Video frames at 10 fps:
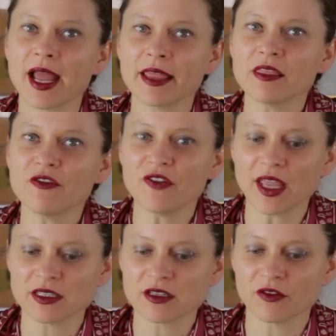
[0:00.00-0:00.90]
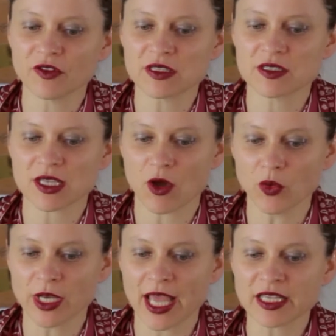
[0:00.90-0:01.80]
and the fate of its
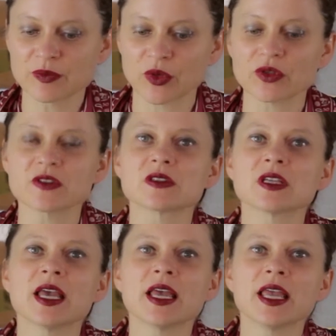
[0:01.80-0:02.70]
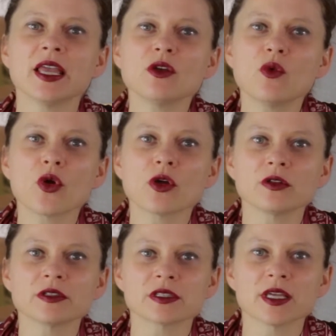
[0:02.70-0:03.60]
own exports in a
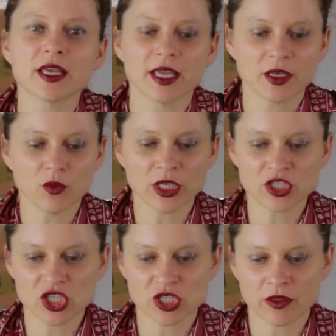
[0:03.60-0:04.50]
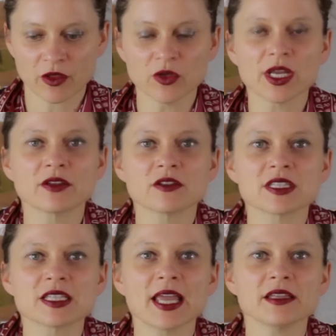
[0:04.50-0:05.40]
world in which the United
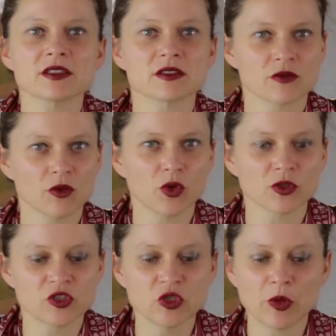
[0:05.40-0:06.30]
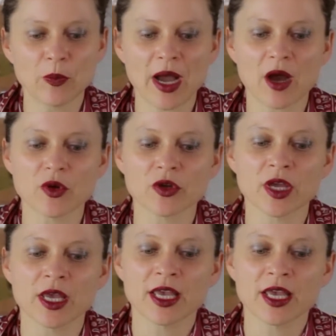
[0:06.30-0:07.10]
States, the world superpower,